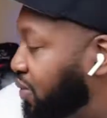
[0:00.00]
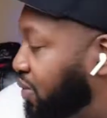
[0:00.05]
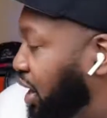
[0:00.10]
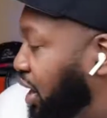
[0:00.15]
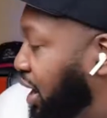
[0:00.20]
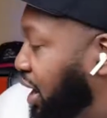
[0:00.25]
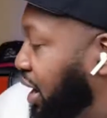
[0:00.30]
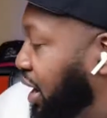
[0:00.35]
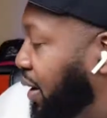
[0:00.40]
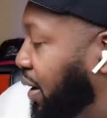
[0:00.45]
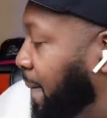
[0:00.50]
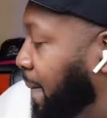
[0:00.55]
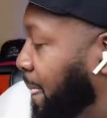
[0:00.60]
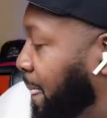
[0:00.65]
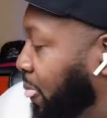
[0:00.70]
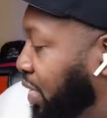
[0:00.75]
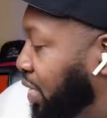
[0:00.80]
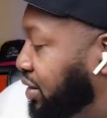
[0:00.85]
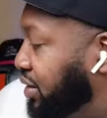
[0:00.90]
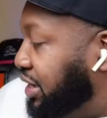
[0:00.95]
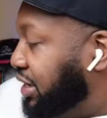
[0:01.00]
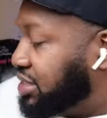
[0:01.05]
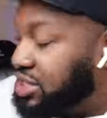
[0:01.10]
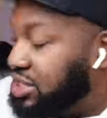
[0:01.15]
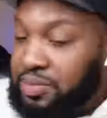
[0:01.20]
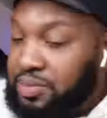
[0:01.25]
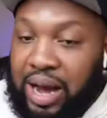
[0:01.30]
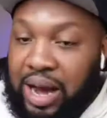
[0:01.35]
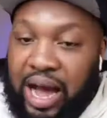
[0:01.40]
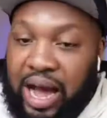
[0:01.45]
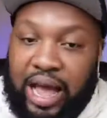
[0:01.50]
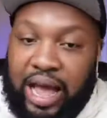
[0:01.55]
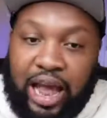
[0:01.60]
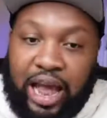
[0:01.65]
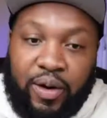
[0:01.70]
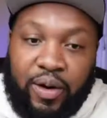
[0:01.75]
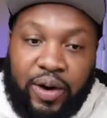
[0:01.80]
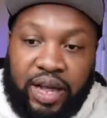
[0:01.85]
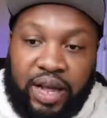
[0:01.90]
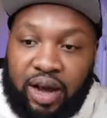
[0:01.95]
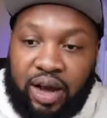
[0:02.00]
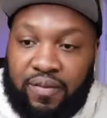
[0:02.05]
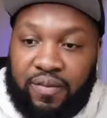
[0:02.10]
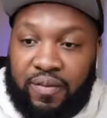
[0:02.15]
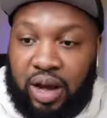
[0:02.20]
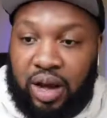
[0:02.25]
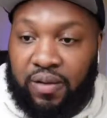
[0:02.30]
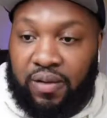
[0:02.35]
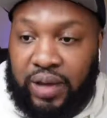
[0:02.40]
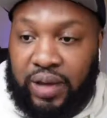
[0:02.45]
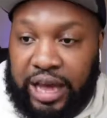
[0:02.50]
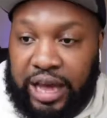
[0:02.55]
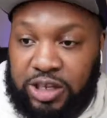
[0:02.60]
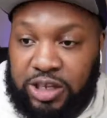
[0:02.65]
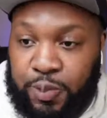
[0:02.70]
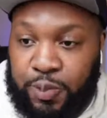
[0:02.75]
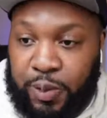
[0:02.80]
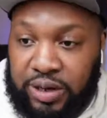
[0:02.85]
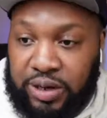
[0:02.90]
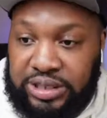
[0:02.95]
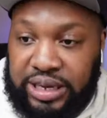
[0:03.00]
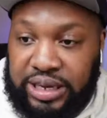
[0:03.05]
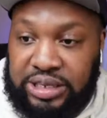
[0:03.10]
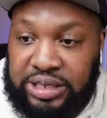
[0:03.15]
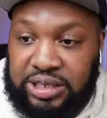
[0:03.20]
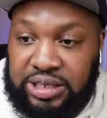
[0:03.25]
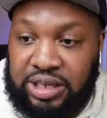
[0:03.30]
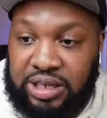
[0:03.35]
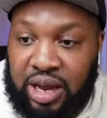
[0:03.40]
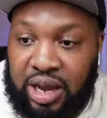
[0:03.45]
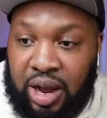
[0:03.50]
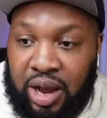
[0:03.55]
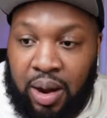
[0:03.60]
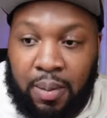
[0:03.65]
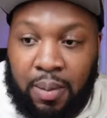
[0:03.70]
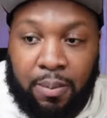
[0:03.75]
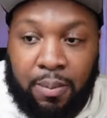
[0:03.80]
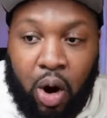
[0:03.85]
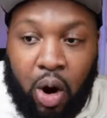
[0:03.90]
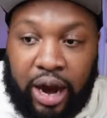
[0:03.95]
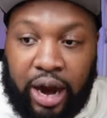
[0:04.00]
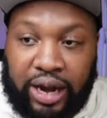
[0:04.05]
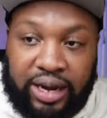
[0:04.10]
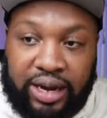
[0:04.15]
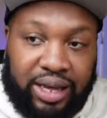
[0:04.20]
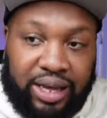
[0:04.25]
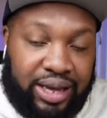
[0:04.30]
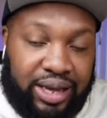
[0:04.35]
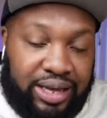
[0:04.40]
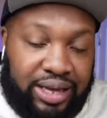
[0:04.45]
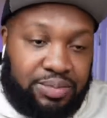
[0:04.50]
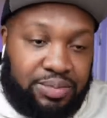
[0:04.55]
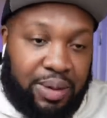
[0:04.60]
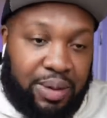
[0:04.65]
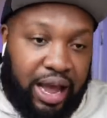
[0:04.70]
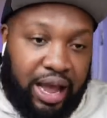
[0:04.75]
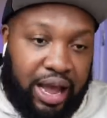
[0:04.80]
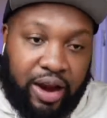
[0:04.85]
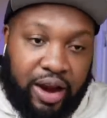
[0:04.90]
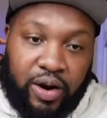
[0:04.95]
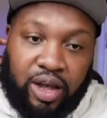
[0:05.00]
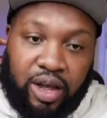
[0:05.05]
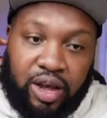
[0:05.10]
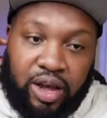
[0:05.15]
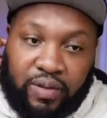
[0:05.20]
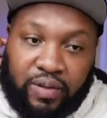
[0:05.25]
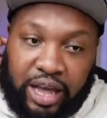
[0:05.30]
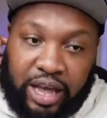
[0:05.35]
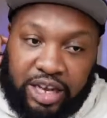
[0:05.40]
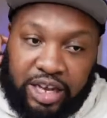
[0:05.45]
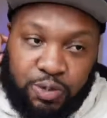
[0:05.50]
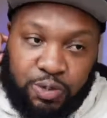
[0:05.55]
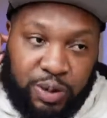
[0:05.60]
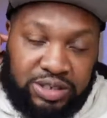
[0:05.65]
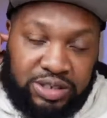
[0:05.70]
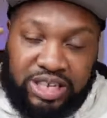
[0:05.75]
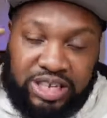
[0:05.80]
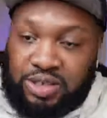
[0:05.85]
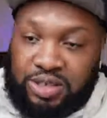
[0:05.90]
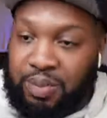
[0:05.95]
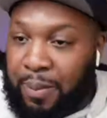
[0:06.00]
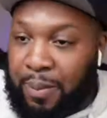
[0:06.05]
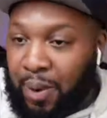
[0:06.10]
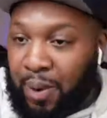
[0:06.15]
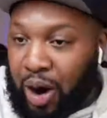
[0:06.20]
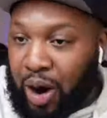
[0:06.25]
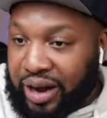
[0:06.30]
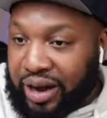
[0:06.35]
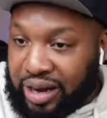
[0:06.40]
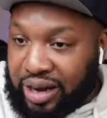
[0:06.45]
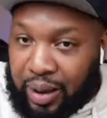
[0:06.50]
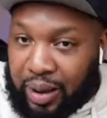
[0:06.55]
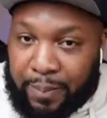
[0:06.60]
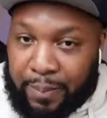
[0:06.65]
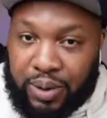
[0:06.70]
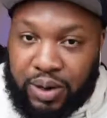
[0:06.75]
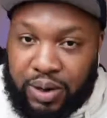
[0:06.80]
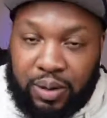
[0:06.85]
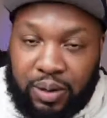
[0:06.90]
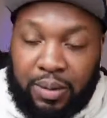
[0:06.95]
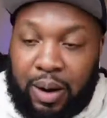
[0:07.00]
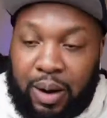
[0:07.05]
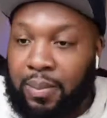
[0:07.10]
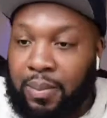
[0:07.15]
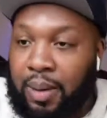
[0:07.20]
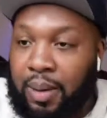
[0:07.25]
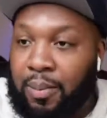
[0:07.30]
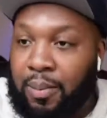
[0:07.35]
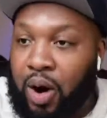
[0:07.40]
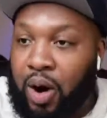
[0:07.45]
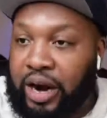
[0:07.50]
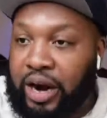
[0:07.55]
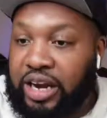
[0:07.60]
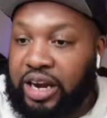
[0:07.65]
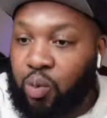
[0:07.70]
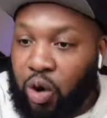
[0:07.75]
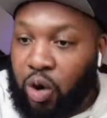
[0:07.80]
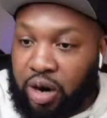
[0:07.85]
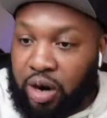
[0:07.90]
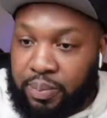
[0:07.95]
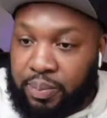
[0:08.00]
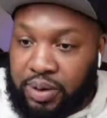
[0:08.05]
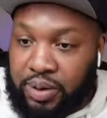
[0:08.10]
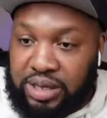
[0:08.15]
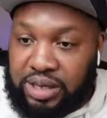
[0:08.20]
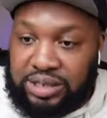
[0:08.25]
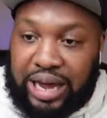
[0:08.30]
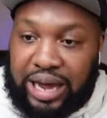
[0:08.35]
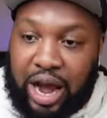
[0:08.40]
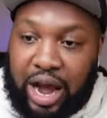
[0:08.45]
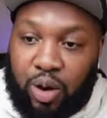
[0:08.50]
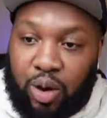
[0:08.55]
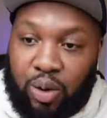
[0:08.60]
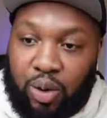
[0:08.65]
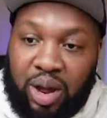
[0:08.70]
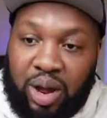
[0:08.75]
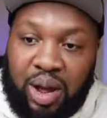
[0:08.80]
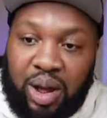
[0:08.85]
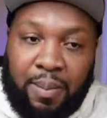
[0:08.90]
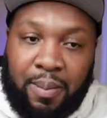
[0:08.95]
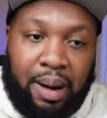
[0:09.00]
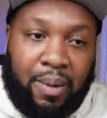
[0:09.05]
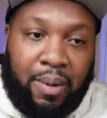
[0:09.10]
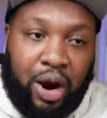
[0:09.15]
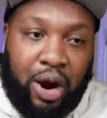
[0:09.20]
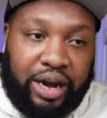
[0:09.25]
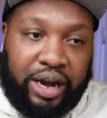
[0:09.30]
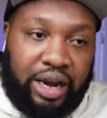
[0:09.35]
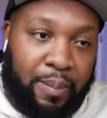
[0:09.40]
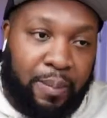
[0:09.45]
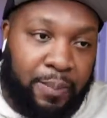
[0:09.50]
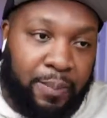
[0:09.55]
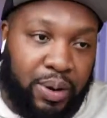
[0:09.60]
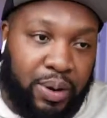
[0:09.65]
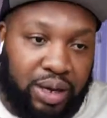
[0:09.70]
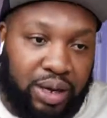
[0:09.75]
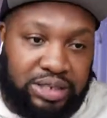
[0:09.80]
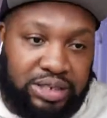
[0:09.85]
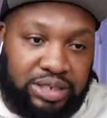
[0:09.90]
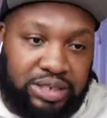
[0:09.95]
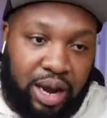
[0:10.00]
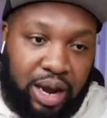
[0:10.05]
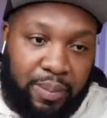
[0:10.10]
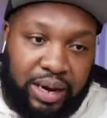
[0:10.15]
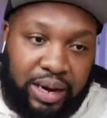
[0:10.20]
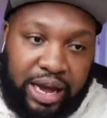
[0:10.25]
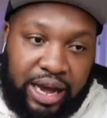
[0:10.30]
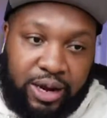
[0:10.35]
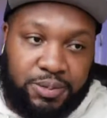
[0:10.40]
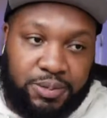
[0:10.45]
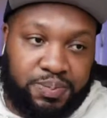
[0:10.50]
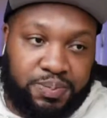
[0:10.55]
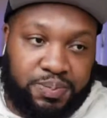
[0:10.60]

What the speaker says: All right. This is my area of expertise. Marketing is my area of expertise. My marketing book, my marketing workbook is out. My marketing book is coming out.